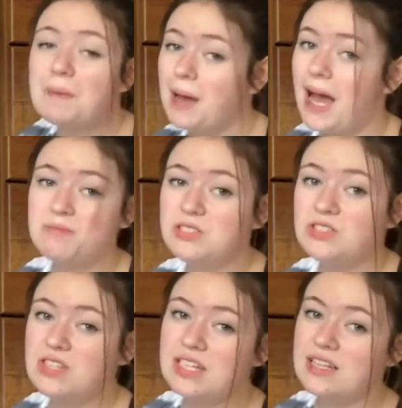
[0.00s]

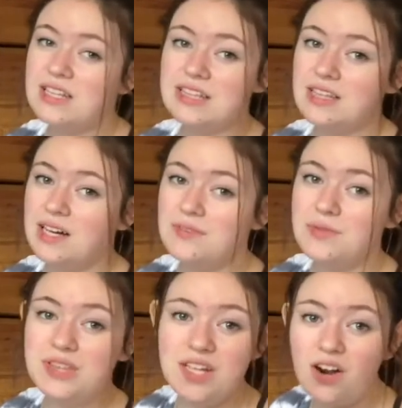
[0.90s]
absolutely in love
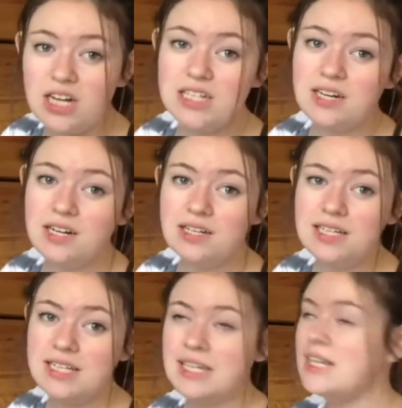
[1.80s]
with the art
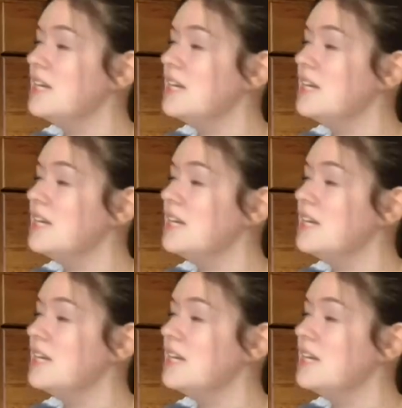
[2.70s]
in it.